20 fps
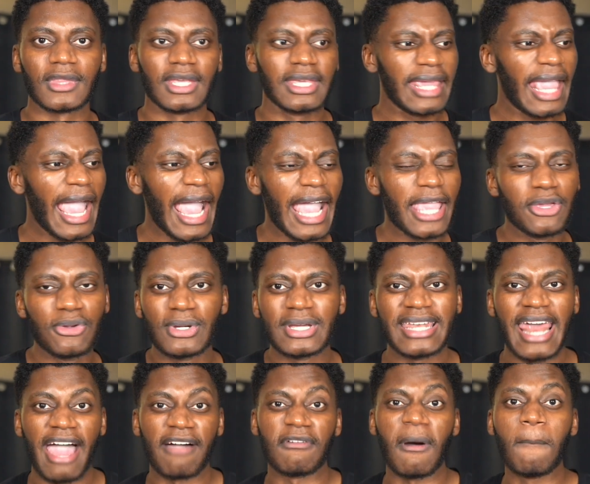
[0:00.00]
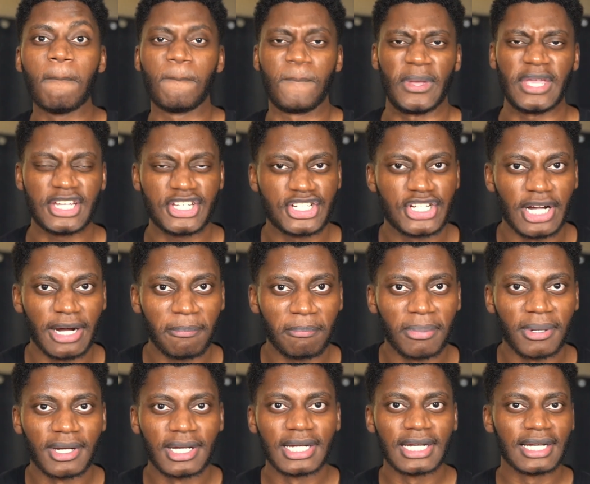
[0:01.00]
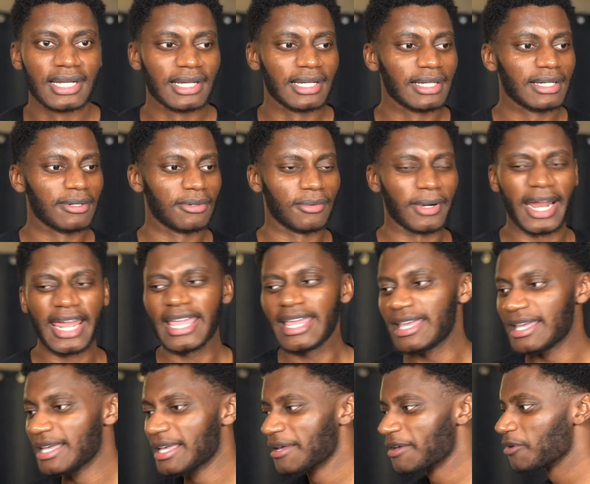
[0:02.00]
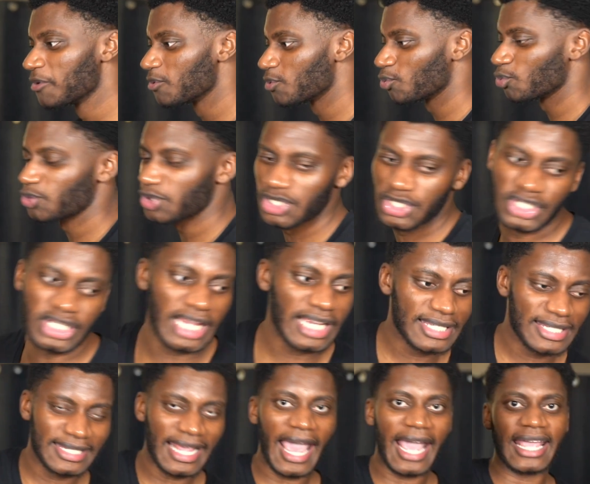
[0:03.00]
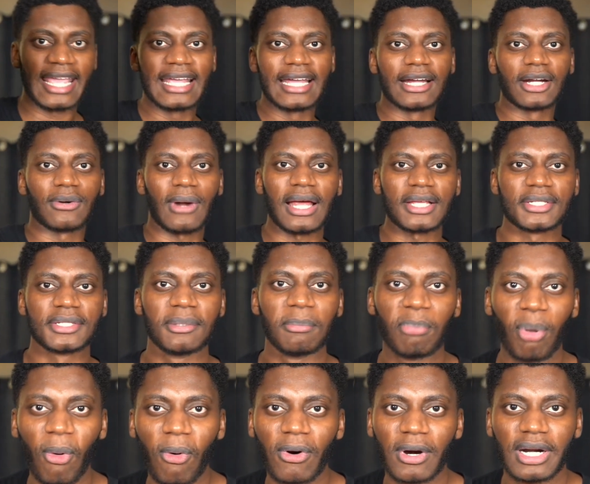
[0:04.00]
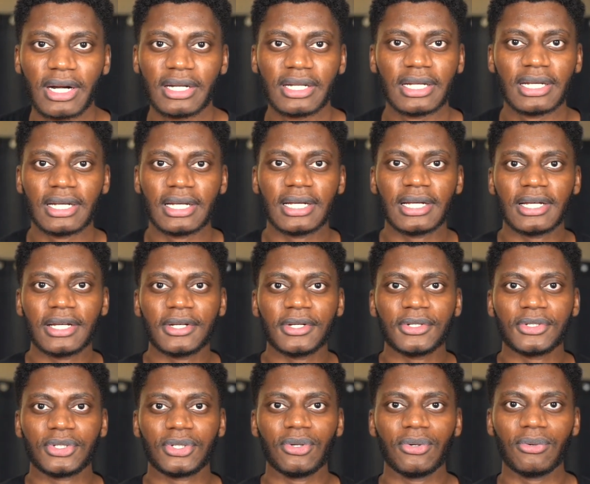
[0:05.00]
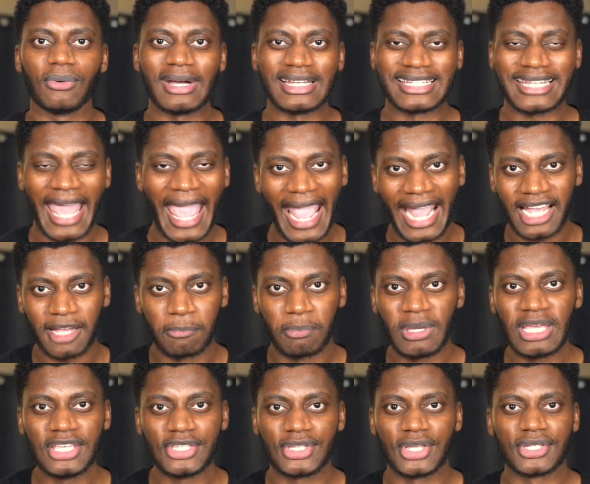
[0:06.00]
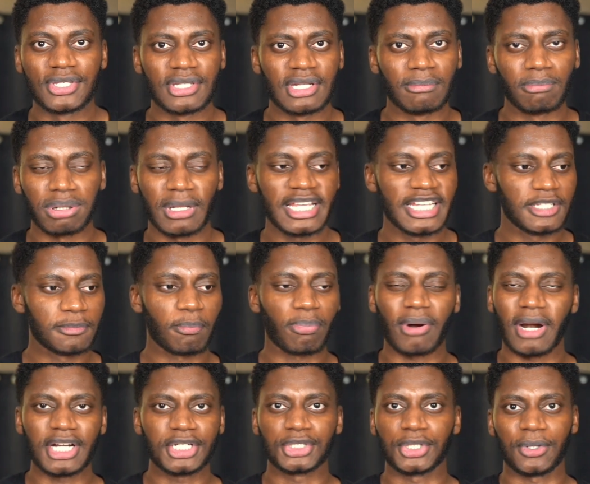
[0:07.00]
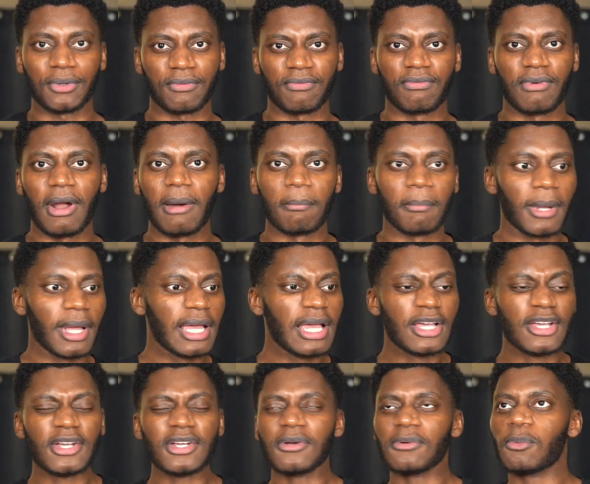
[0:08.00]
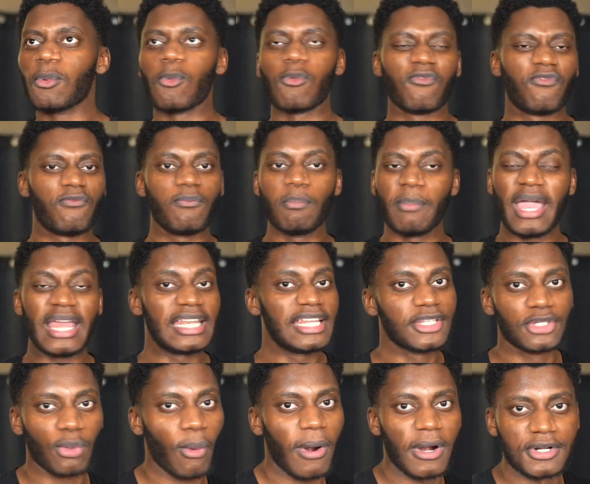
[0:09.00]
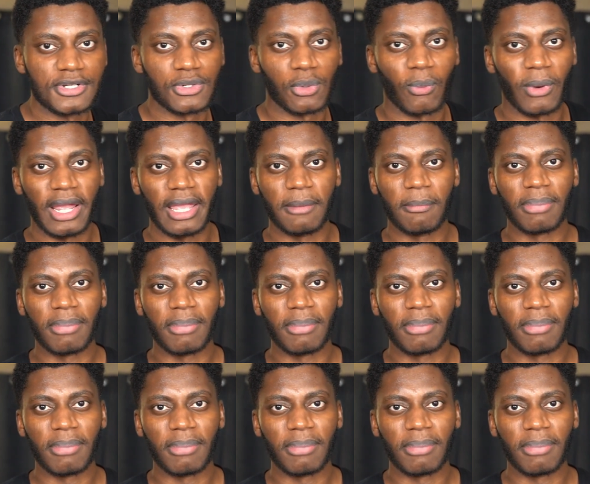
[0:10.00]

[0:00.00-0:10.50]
Yeah, you can have a bishop, right? Zigzagging across the board to attack pieces and place pressure from many squares away.